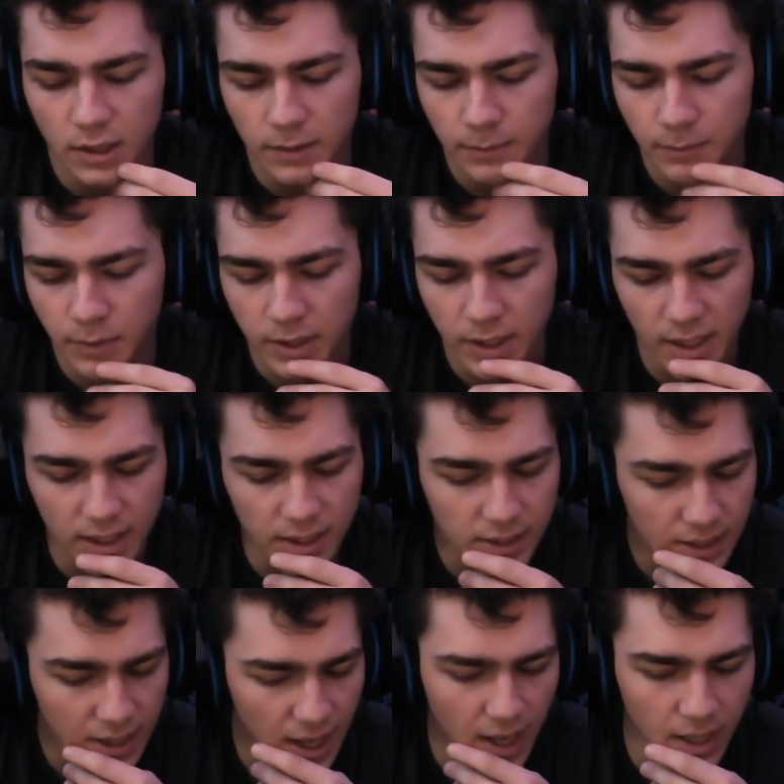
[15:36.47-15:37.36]
But
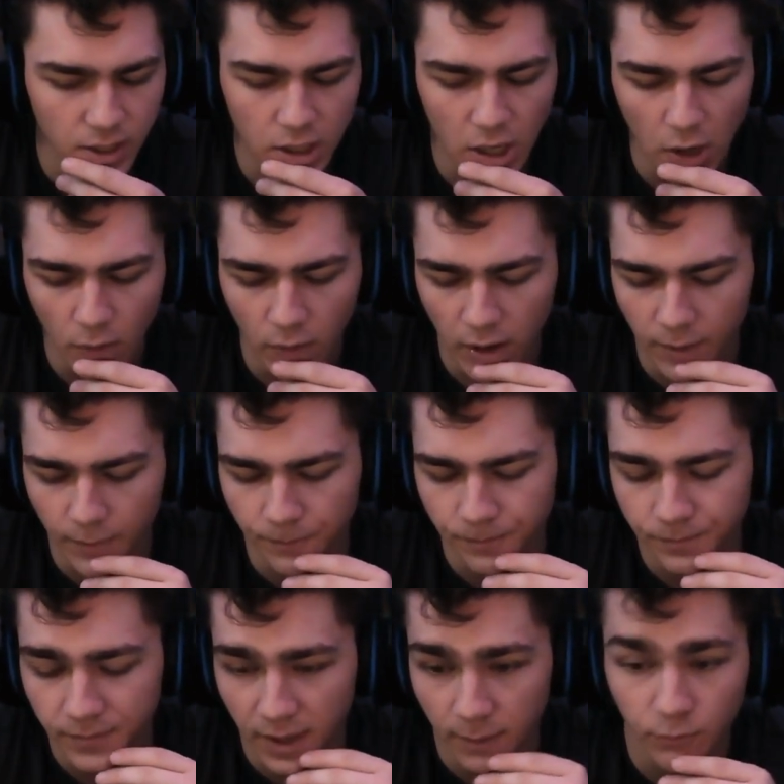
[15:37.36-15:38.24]
yeah, no,
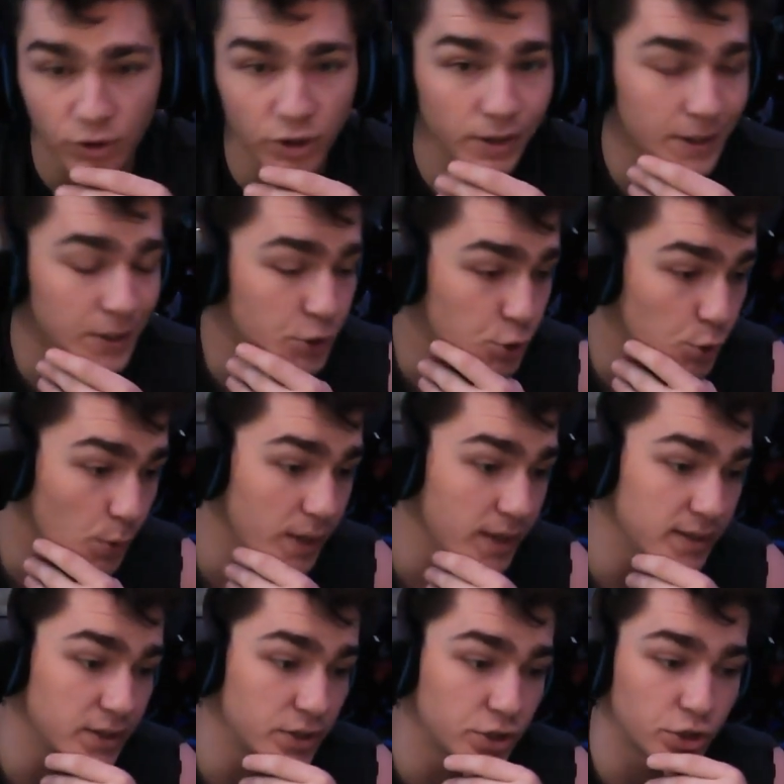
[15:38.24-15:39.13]
I'm really
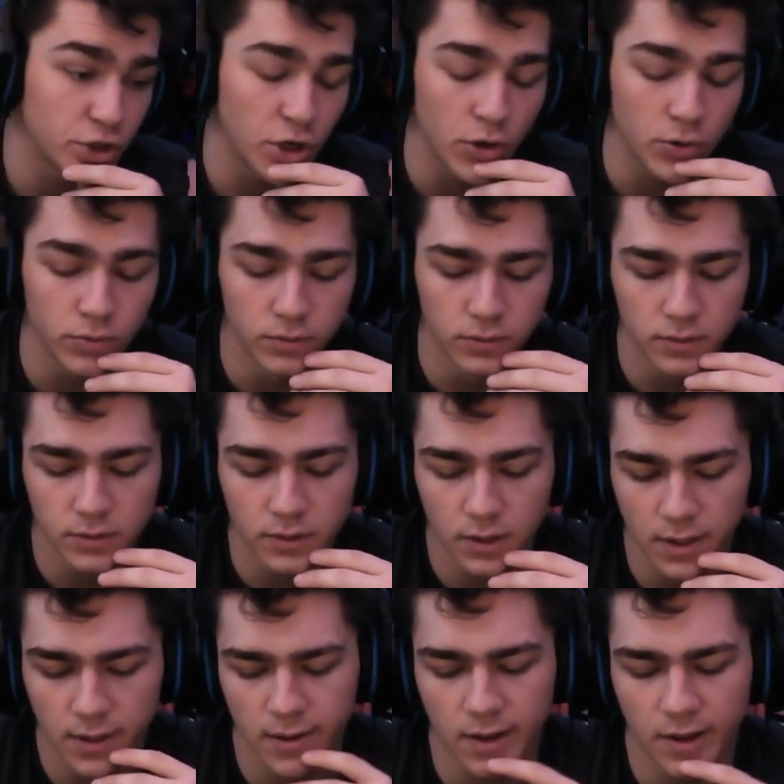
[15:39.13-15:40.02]
enjoying this show.
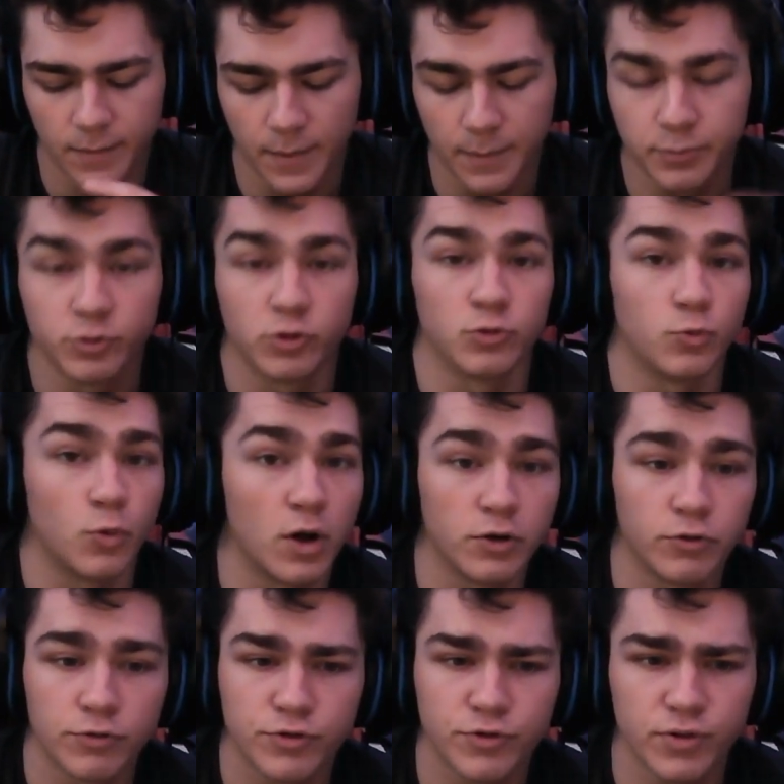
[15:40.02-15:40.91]
Episode 1
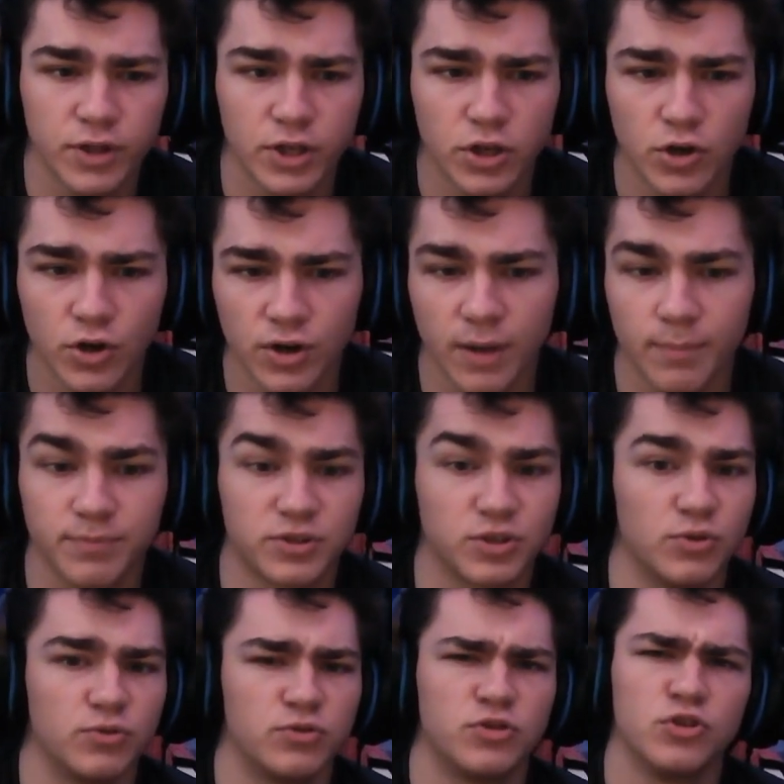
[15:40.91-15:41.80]
was really good.
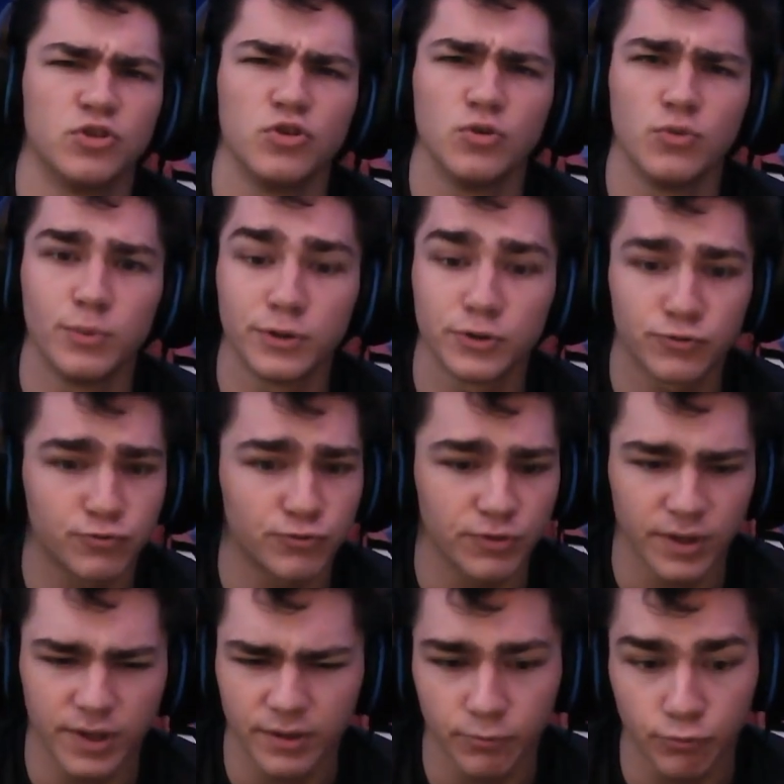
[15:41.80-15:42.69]
Episode 2 was
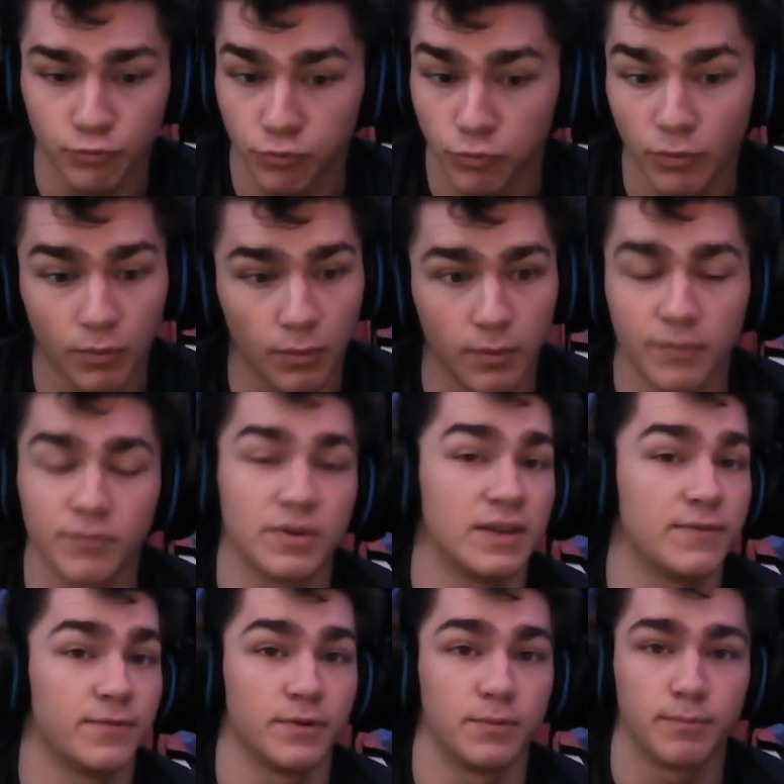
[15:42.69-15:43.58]

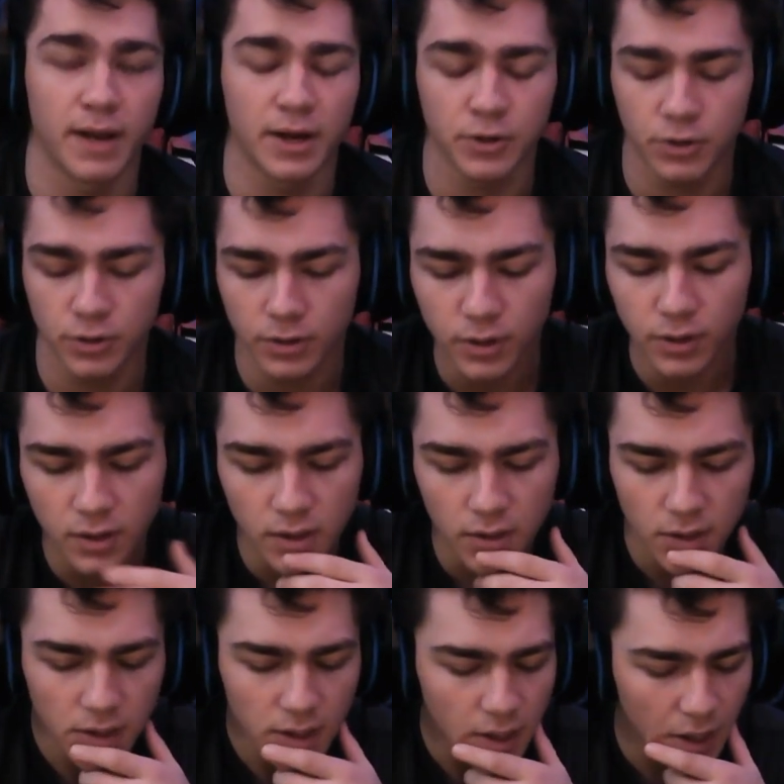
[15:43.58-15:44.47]
even better.
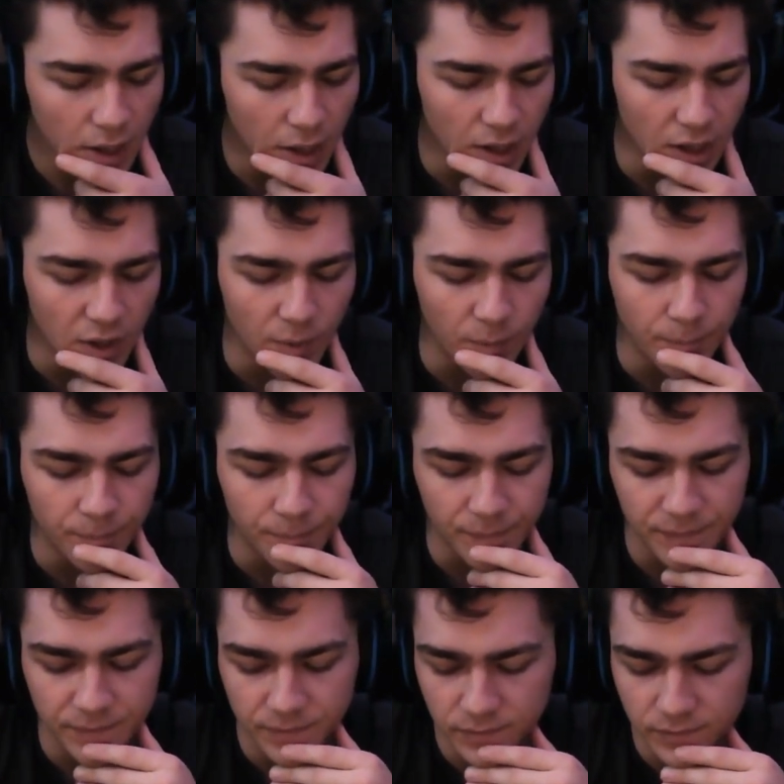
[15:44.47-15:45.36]

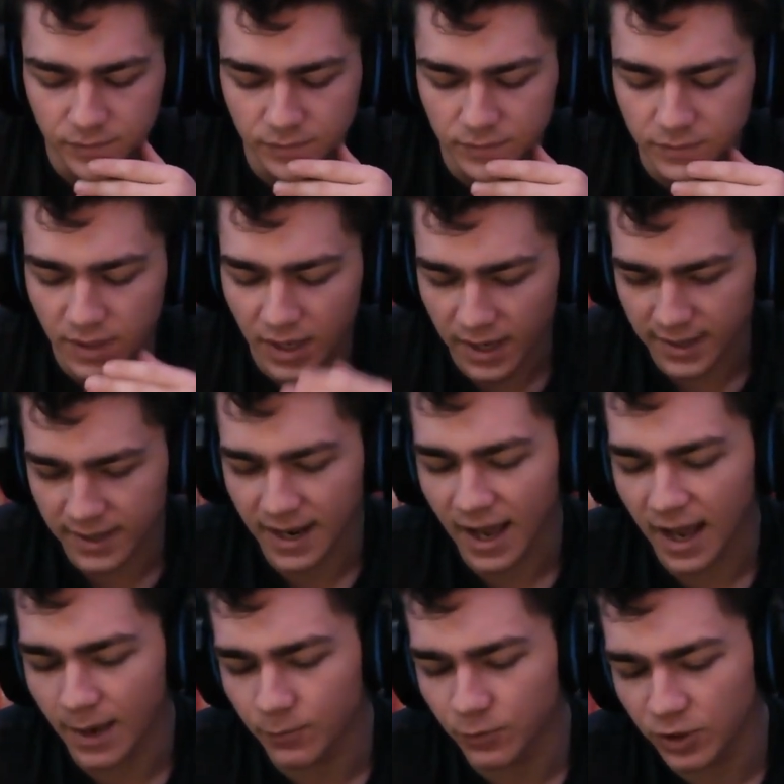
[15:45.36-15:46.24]
And
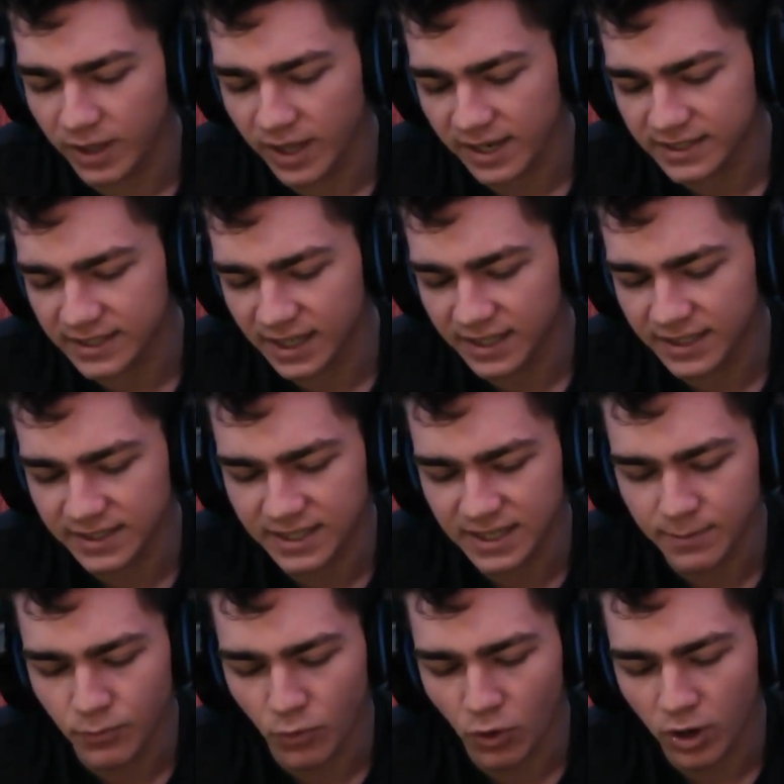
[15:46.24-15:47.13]
yeah, I'm really excited to see
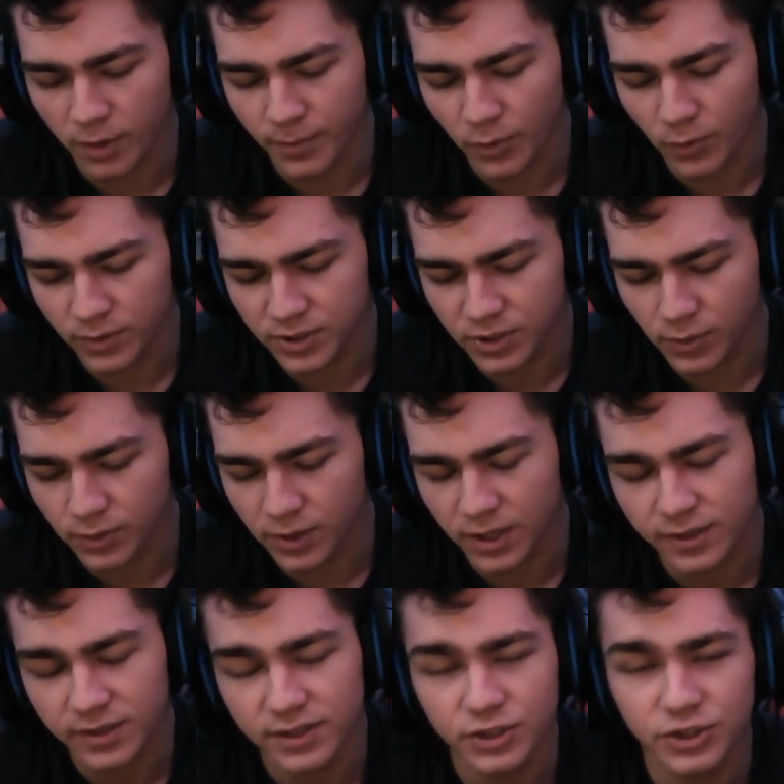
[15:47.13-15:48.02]
more about what's going on
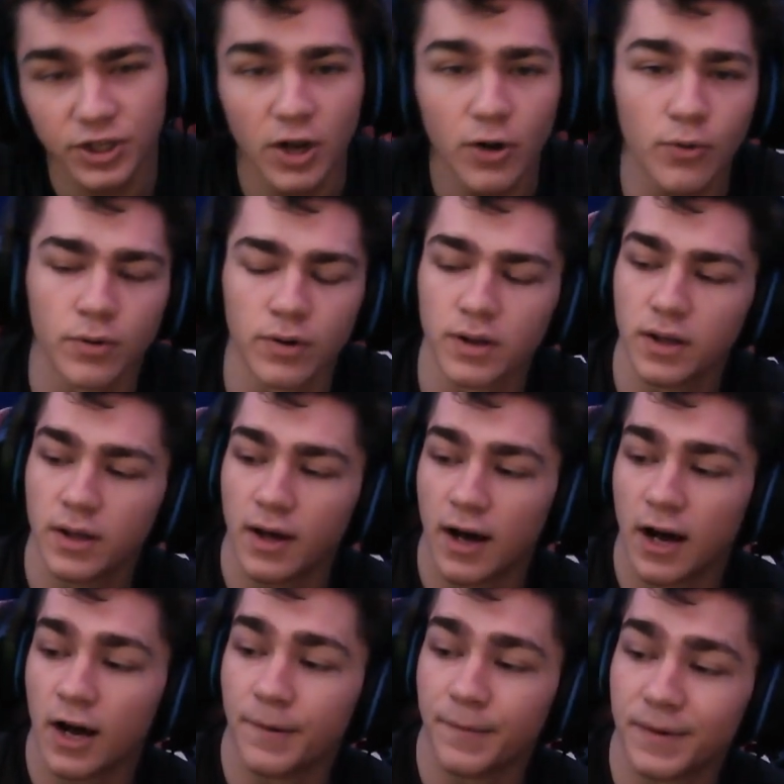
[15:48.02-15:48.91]
in this show.
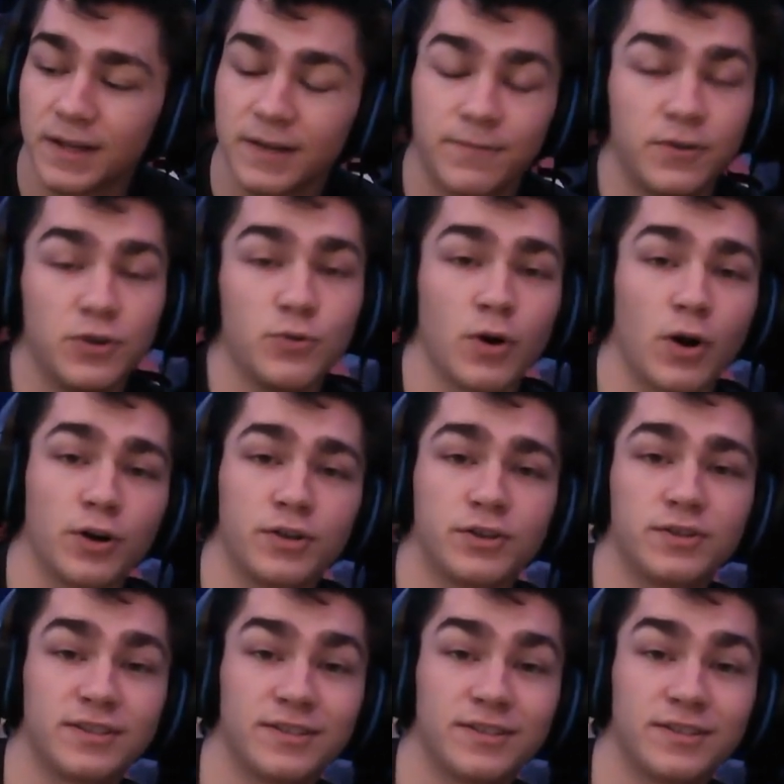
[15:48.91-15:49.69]
And if you are